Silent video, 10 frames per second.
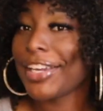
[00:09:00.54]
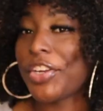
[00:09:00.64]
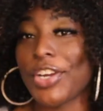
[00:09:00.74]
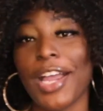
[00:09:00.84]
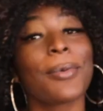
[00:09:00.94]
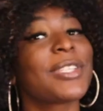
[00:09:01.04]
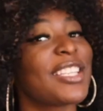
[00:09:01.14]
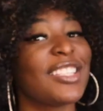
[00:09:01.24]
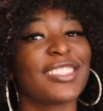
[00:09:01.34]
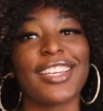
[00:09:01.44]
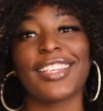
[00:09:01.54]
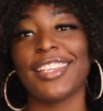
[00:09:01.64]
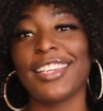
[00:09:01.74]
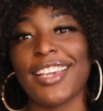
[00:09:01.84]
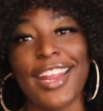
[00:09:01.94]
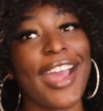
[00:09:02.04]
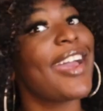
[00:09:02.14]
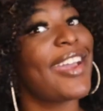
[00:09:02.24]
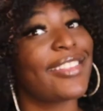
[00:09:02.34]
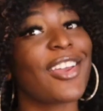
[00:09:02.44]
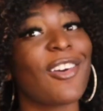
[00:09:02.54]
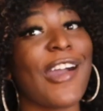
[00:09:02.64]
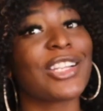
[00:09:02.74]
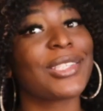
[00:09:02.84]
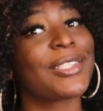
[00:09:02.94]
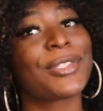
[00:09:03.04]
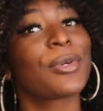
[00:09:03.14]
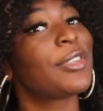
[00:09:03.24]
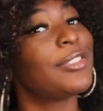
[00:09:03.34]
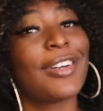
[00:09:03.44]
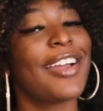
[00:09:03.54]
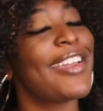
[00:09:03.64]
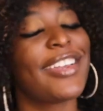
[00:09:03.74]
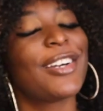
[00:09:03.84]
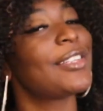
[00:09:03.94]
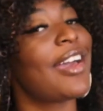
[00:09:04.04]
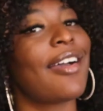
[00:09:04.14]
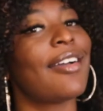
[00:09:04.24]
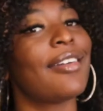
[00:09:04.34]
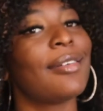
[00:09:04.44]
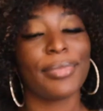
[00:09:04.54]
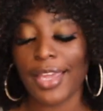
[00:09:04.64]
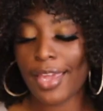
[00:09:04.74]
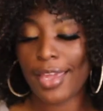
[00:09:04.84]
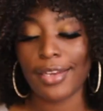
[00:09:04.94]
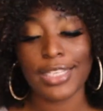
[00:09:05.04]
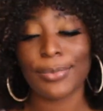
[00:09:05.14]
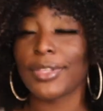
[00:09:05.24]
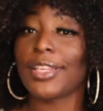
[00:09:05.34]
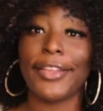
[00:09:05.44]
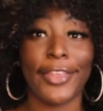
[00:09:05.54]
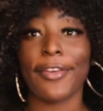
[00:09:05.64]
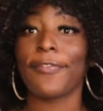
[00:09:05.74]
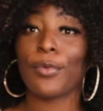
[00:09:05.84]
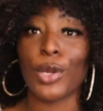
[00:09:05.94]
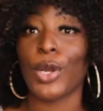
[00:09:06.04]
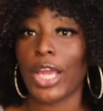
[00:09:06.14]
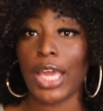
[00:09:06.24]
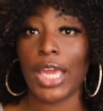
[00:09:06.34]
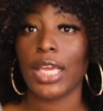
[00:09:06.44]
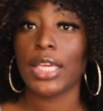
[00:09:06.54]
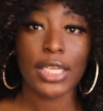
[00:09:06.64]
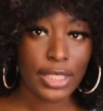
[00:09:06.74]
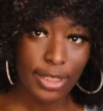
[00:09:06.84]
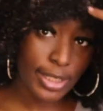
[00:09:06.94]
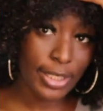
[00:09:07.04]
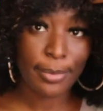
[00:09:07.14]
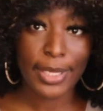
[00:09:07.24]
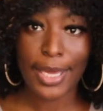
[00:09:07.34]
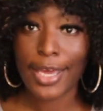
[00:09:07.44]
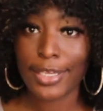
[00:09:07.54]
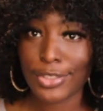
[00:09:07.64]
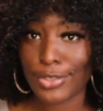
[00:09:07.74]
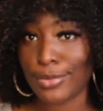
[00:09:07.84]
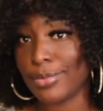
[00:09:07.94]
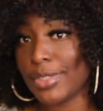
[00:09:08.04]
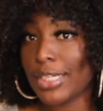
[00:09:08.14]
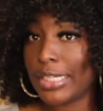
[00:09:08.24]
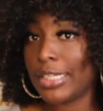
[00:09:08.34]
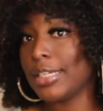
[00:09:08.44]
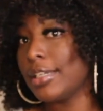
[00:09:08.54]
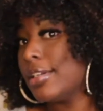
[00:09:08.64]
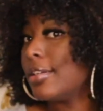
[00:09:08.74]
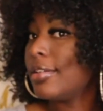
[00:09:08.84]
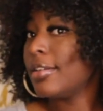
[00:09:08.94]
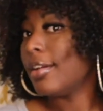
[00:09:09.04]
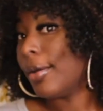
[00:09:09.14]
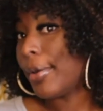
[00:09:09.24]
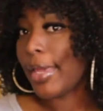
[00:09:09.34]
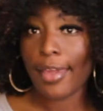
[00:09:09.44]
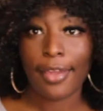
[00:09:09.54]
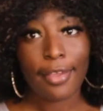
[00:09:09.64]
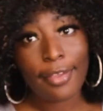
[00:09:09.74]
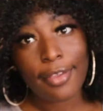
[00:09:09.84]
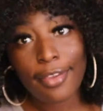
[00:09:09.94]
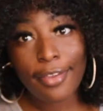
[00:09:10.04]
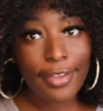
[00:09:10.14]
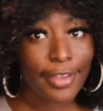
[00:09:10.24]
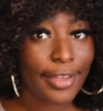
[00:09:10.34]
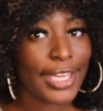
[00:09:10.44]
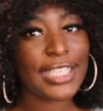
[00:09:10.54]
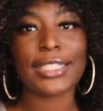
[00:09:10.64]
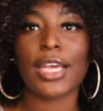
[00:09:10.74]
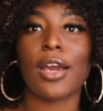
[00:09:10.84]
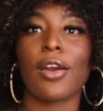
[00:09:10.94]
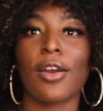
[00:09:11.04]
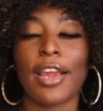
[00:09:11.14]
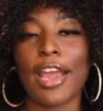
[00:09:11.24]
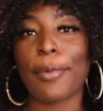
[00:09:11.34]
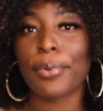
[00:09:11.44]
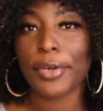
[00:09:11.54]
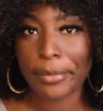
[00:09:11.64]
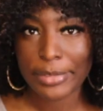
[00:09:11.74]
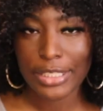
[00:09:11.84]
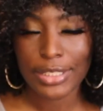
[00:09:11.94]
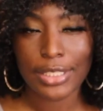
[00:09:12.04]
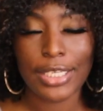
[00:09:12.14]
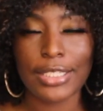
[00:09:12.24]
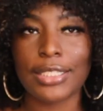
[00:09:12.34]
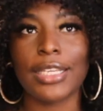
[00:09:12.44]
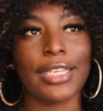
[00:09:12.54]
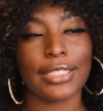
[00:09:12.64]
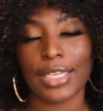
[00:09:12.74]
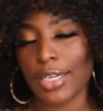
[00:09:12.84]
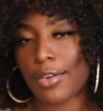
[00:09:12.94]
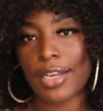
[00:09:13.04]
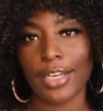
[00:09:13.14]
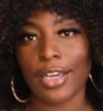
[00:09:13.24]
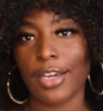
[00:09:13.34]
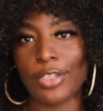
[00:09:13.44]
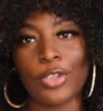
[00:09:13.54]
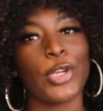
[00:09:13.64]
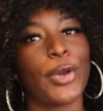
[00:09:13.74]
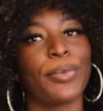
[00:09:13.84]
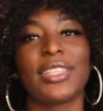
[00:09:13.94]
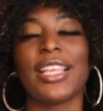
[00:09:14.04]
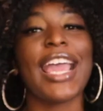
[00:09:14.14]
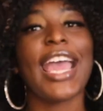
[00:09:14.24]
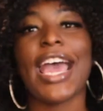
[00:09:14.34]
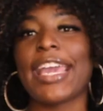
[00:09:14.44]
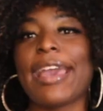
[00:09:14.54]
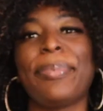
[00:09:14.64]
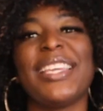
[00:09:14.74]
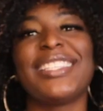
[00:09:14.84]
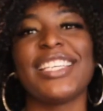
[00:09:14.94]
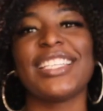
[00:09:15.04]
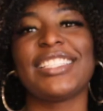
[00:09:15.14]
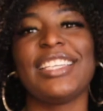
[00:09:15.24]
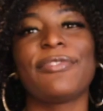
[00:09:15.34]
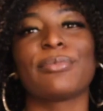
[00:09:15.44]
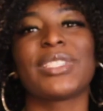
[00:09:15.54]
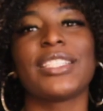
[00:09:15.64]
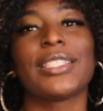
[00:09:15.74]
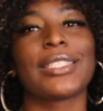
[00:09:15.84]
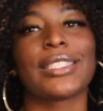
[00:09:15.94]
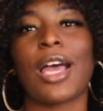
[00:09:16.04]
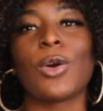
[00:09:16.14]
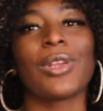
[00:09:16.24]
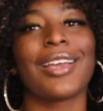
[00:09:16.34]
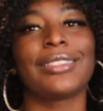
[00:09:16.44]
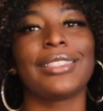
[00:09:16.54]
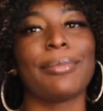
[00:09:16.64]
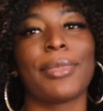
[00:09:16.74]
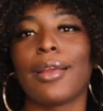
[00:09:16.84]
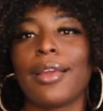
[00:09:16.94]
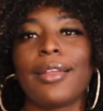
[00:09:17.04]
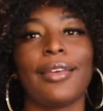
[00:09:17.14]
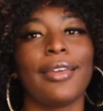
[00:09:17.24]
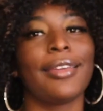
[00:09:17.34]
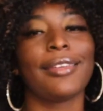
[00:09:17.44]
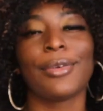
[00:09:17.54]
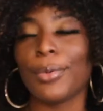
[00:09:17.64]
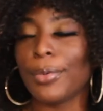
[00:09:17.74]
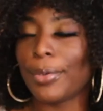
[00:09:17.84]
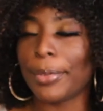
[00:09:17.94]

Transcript: Girl, I was so scared to cut it. I had to go watch a tutorial. I ain't gonna lie. But hey, that's what they're there for, okay? To help guide you. Okay? It's not hard, I promise. It's not hard at all, you know. But I got PTSD from scissors. I don't like to get my hair cut. Whew.